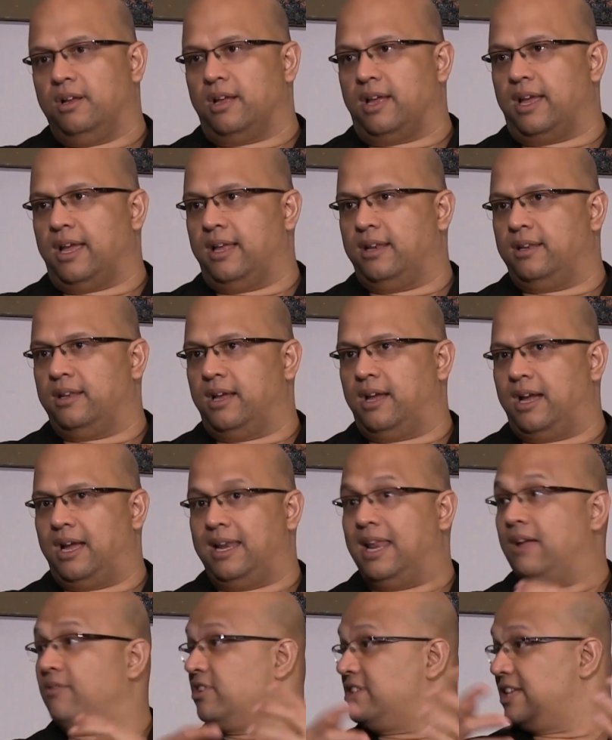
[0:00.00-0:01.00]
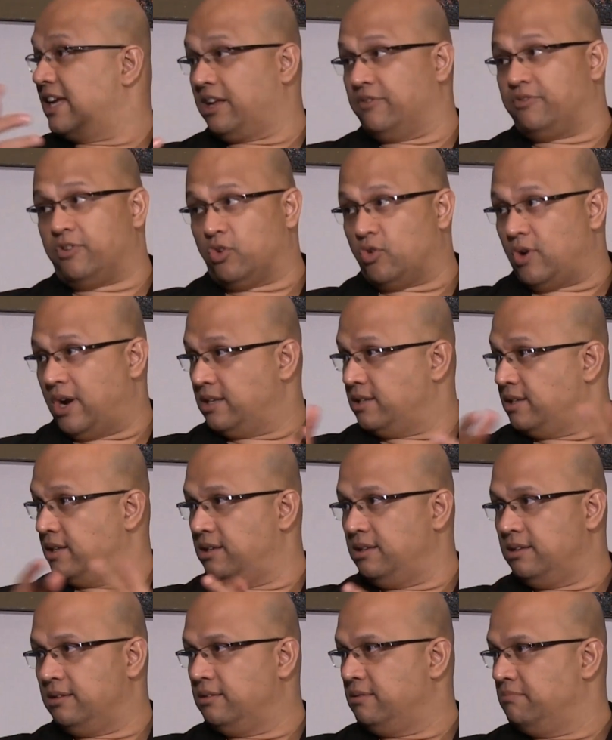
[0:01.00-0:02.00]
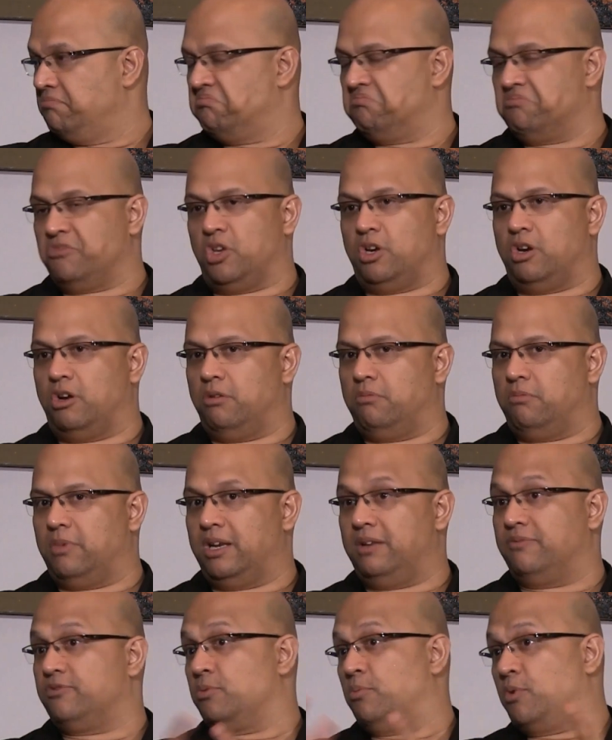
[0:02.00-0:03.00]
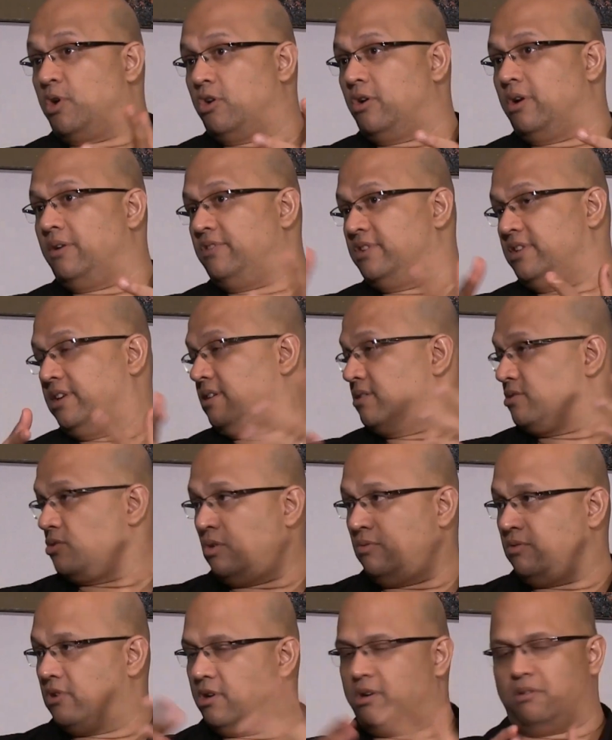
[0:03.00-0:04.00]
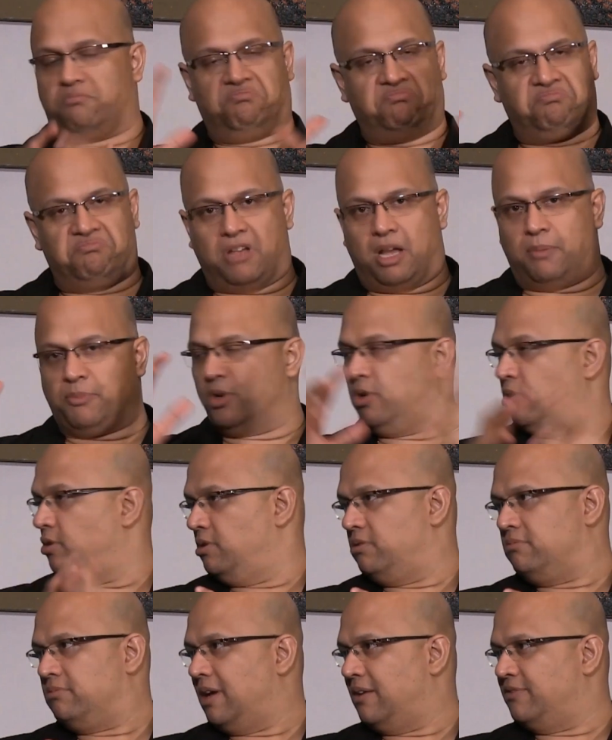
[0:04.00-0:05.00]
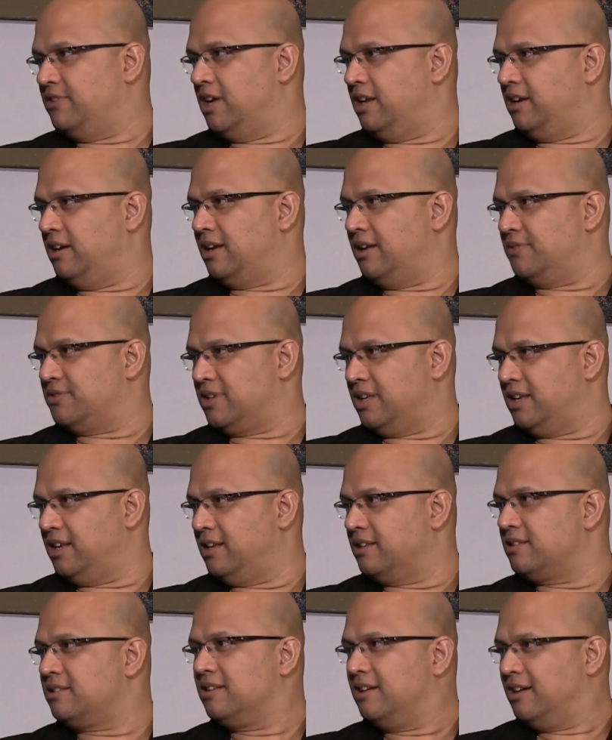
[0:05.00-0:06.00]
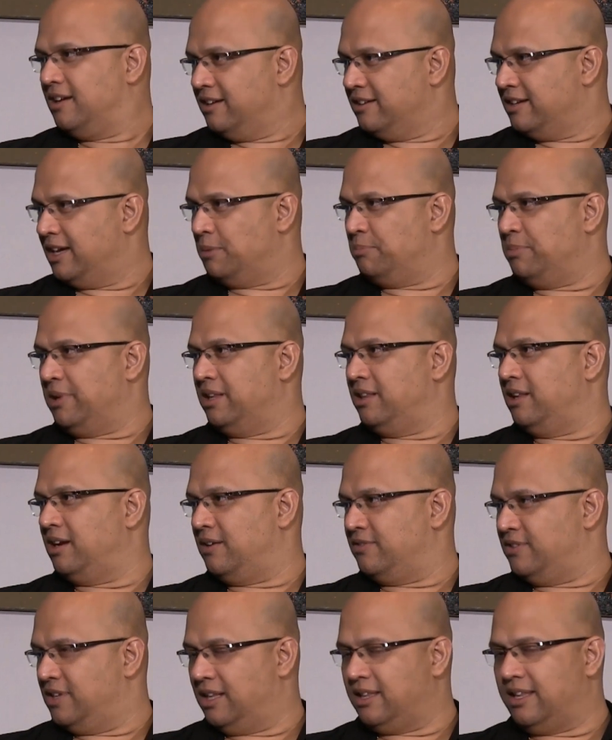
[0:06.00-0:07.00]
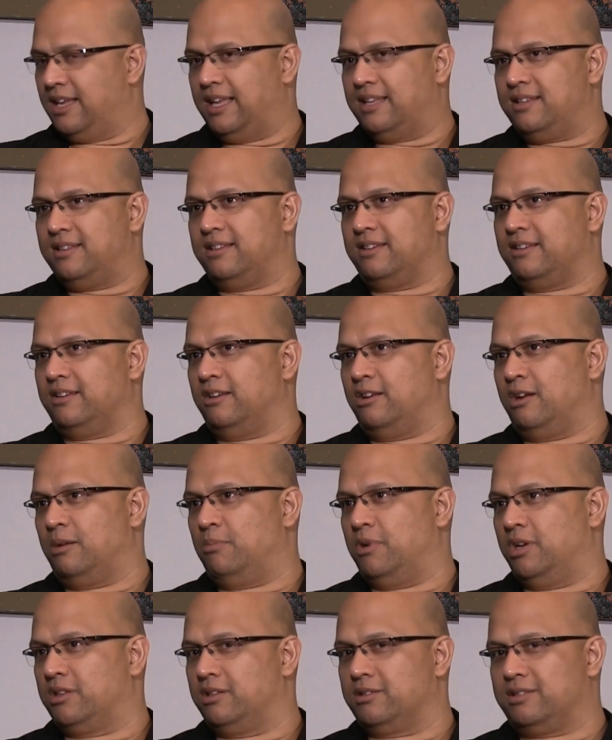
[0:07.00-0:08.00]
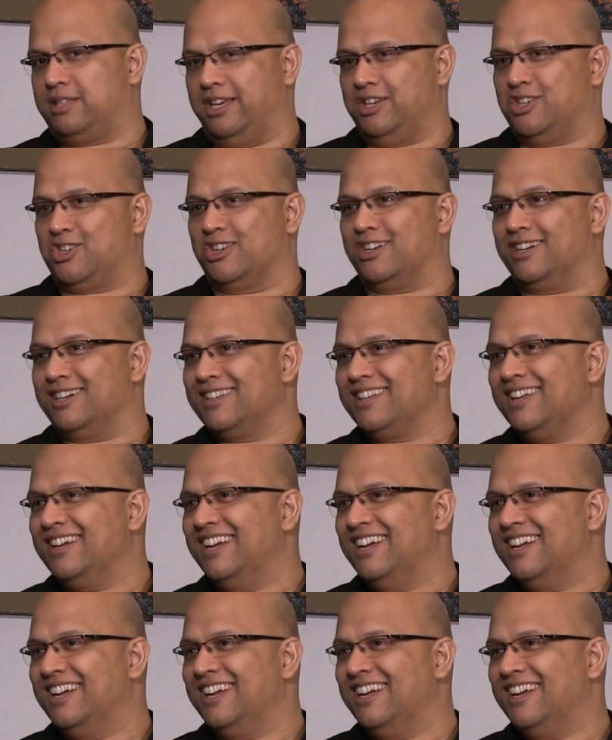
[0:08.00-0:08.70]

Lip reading: and I never take it for granted. you know. But if tomorrow everything is over, I'm good. I've done it. I've seen it. I've been there. I've done that. You know, I bought the T-shirt.